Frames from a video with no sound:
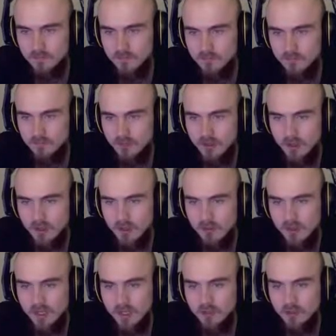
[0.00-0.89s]
We
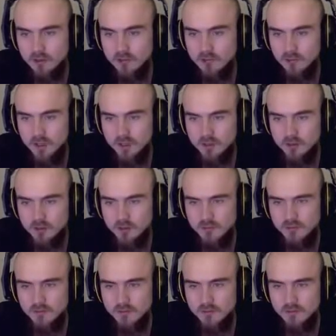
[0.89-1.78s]
don't like those
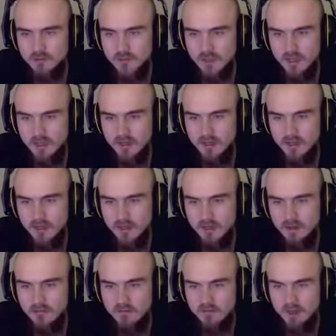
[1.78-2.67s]
mushrooms.
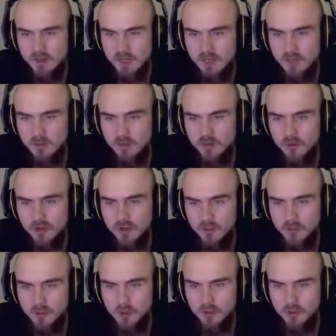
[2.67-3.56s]
They're fairly unpredictable.